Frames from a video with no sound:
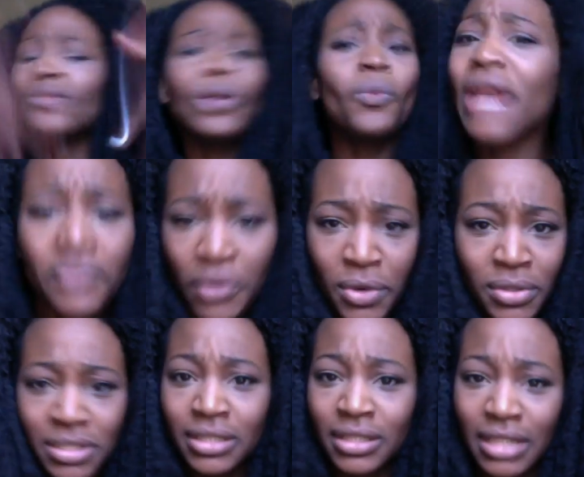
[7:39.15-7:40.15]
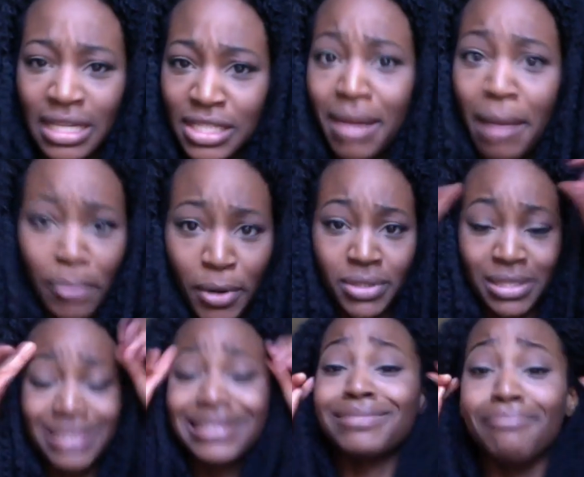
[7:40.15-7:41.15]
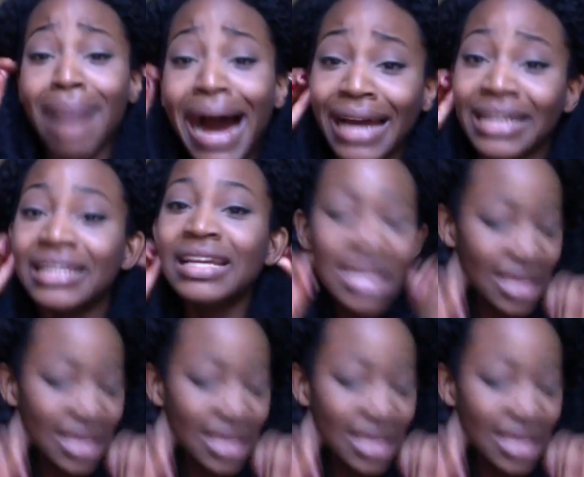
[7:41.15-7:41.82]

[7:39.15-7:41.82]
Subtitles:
look into my purse because it's mine.